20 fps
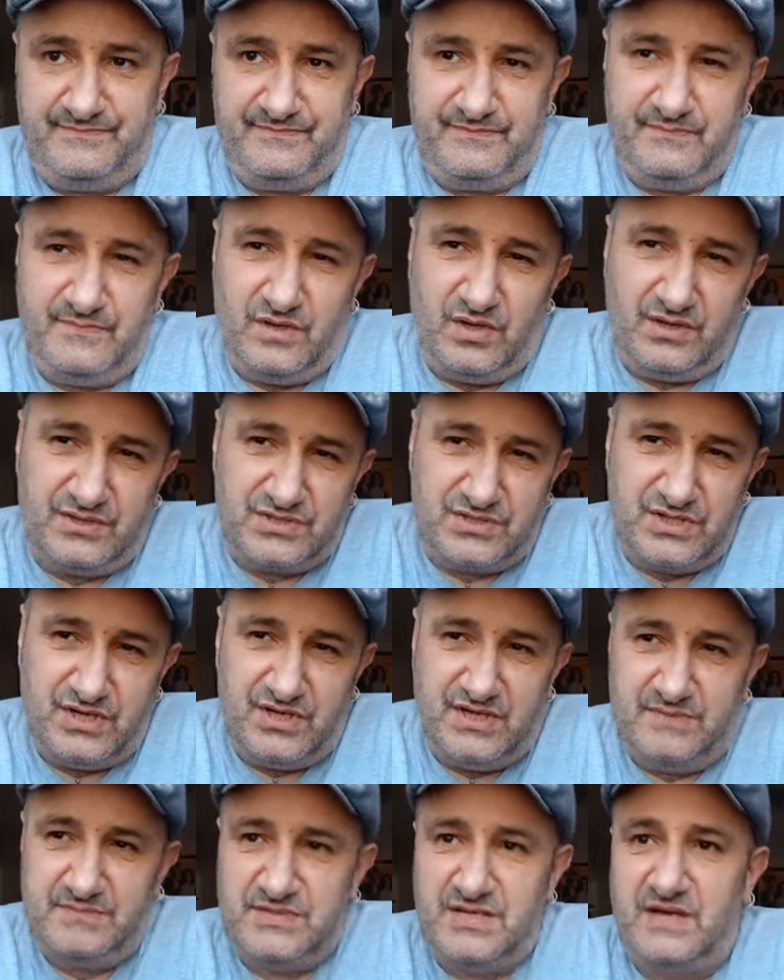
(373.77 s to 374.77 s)
not
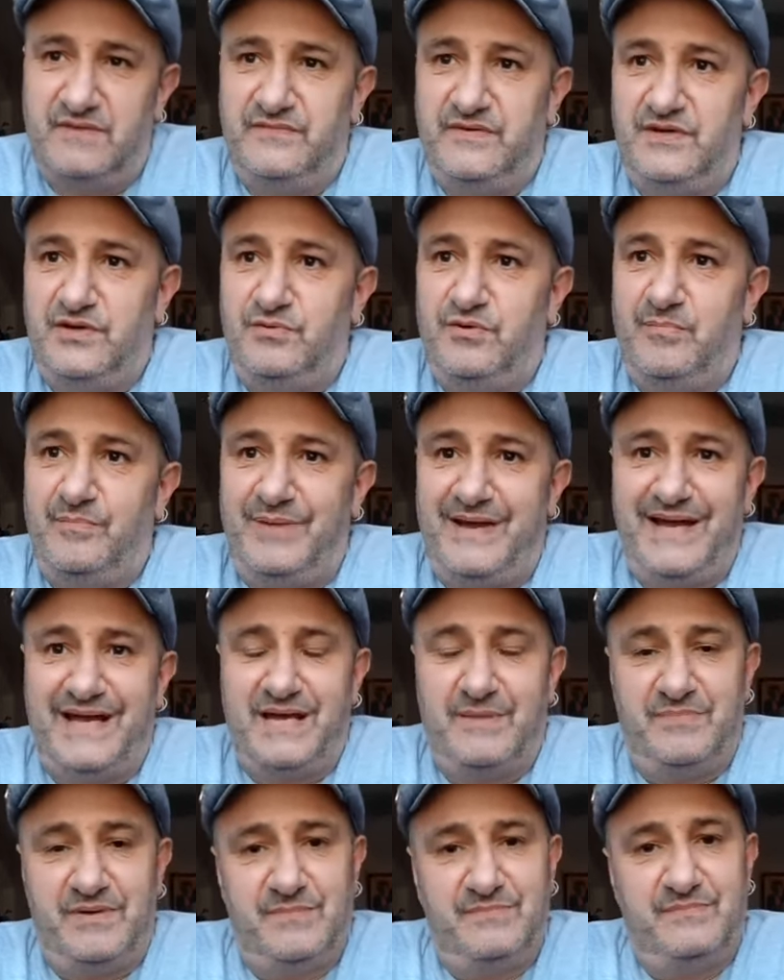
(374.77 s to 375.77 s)
turned himself into a
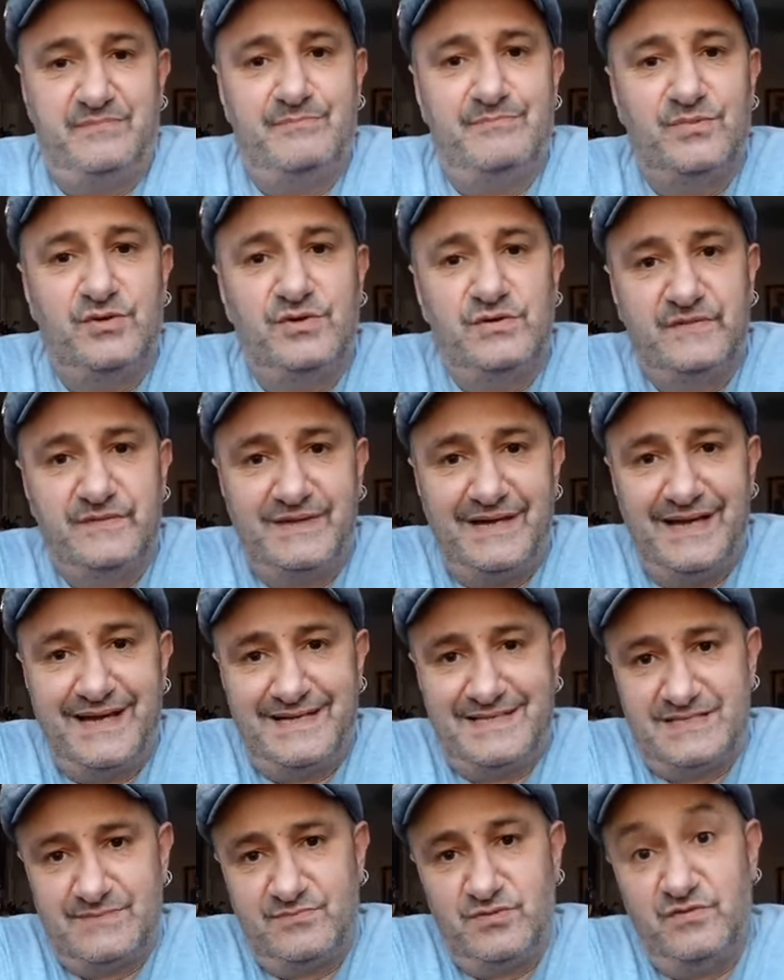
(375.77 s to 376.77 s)
banger, but moved
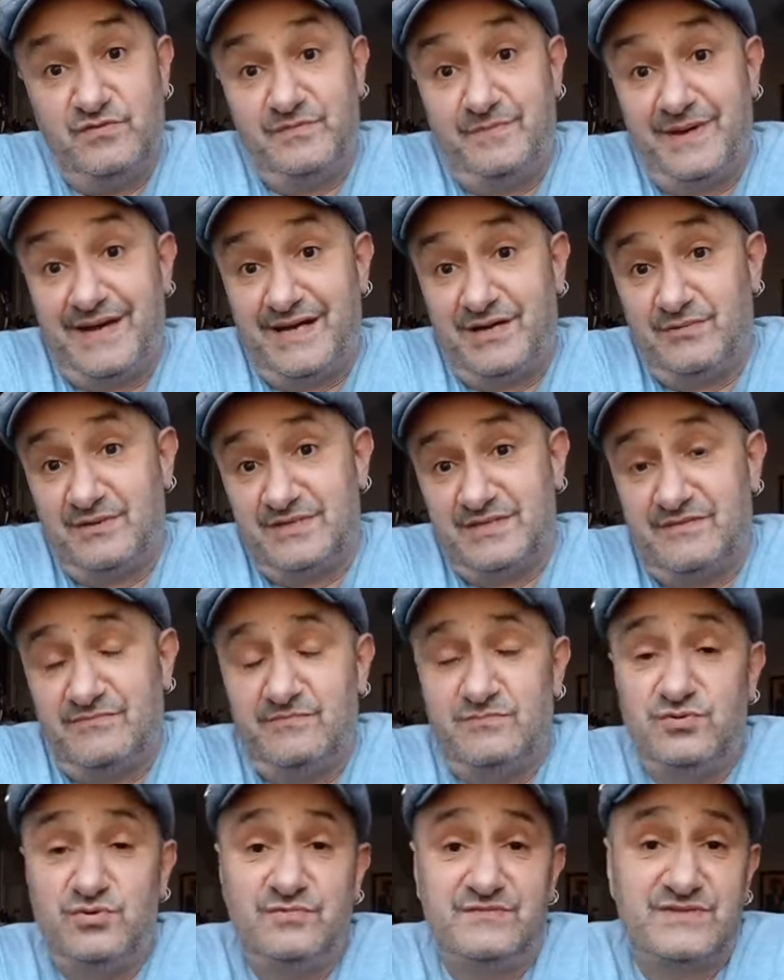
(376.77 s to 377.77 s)
less, moved backwards,
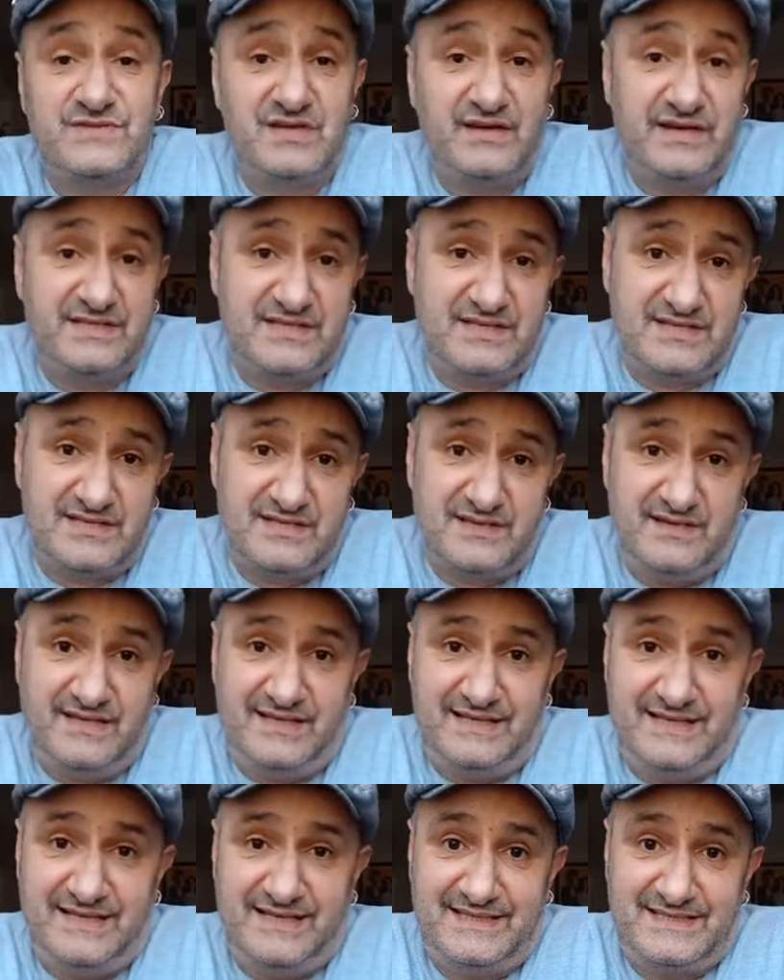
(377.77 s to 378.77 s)
moved side to
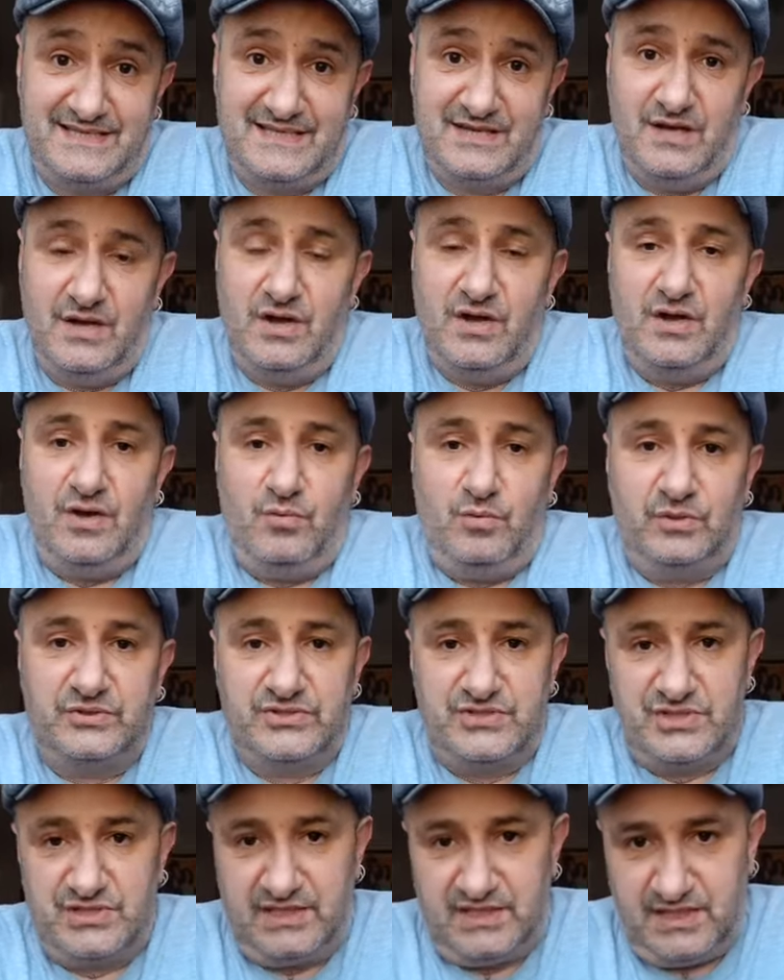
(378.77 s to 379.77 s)
side less,
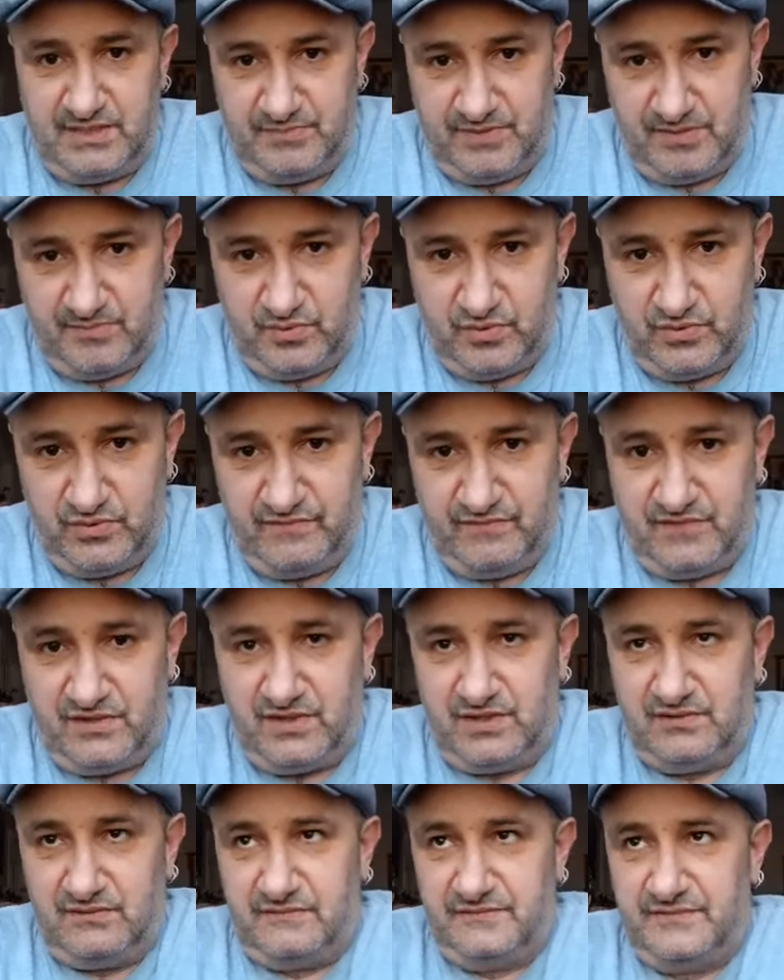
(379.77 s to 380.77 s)
wants to get a bit more
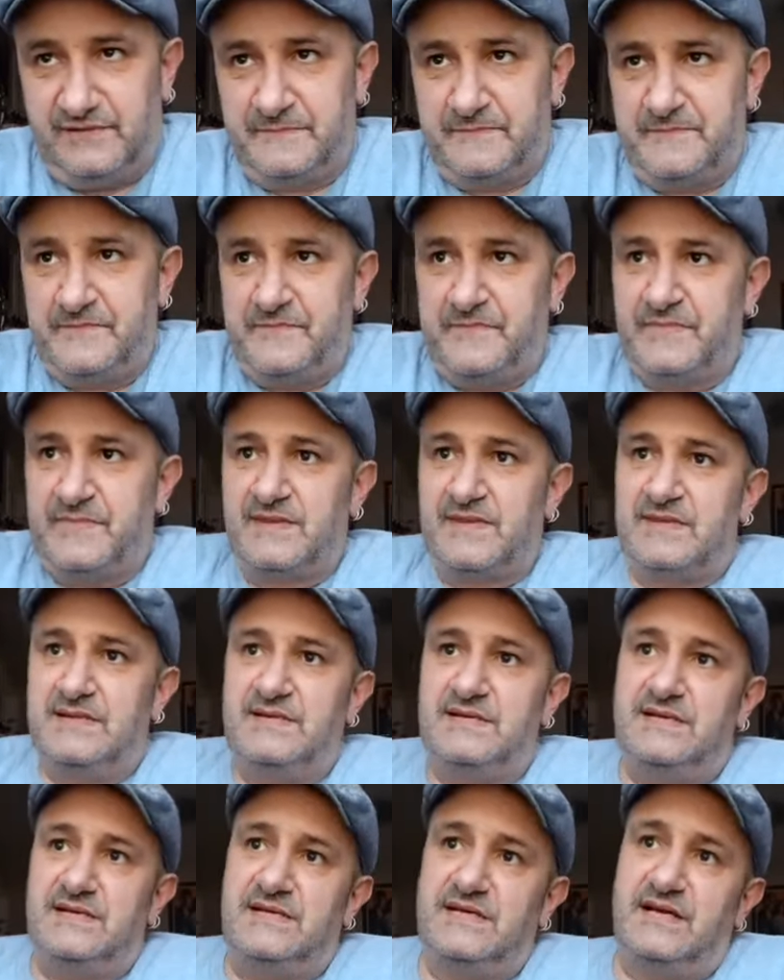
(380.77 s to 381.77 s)
involved.
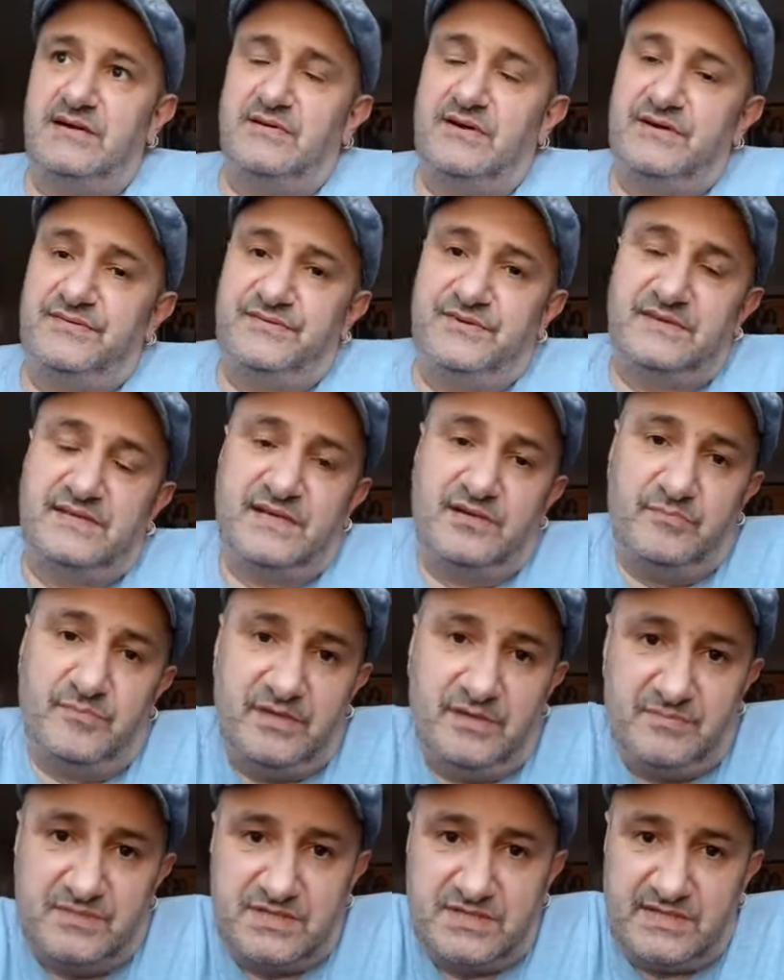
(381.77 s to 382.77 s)
Now, I think that would be
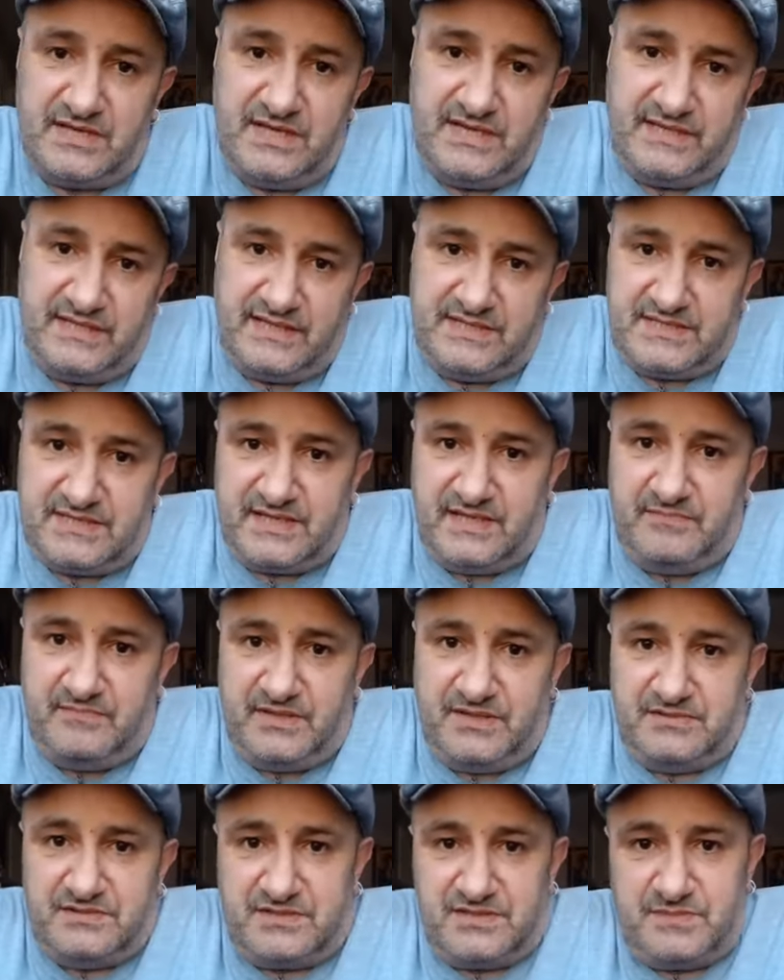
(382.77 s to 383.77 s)
a mistake against
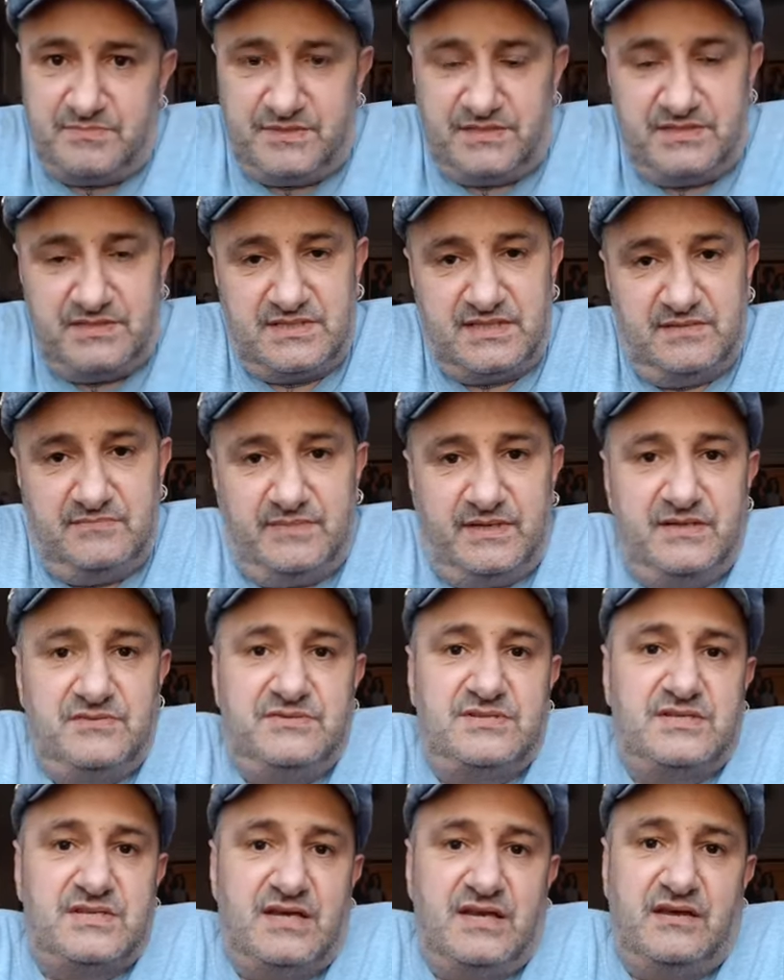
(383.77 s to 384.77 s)
Kambosos because
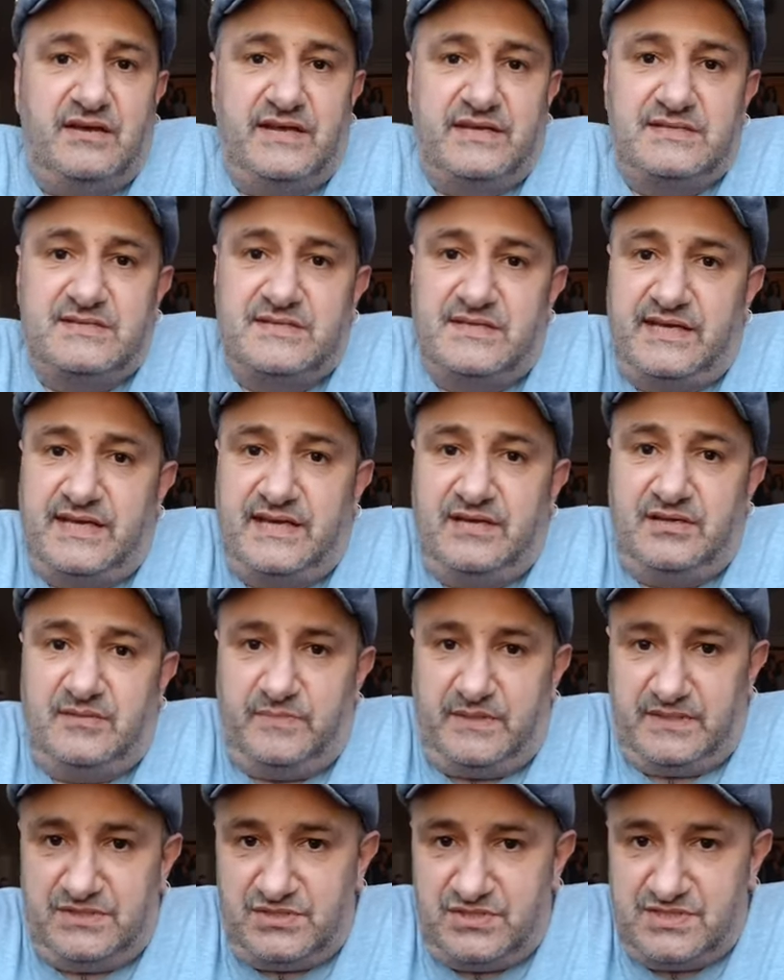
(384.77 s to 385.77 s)
Kambosos likes the
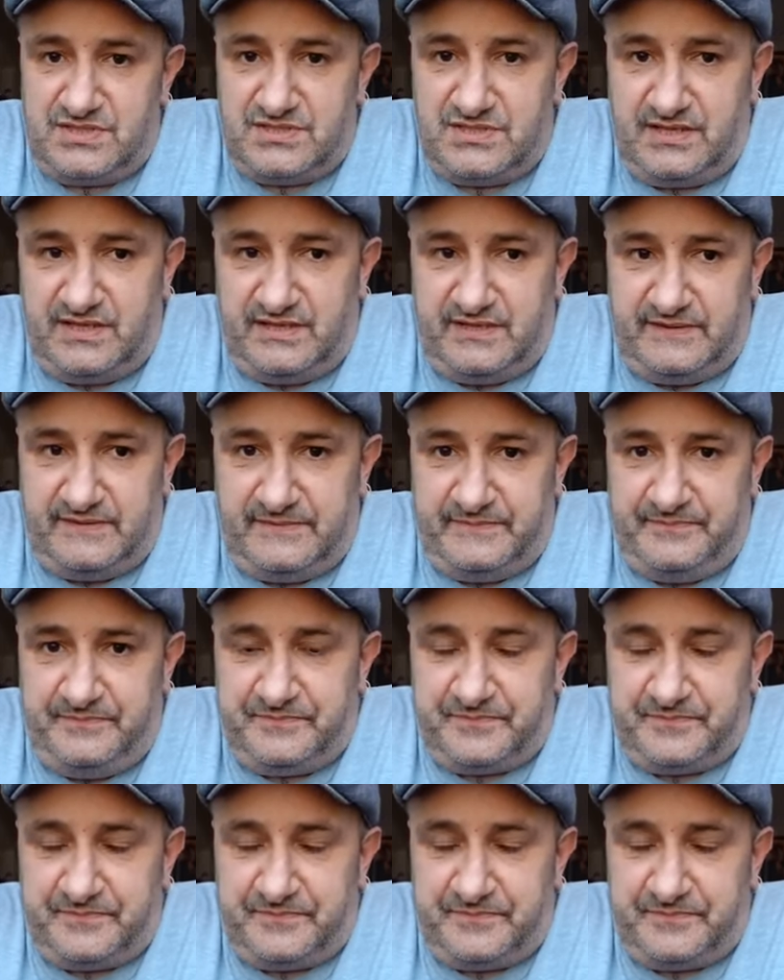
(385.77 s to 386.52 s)
counter-punching style.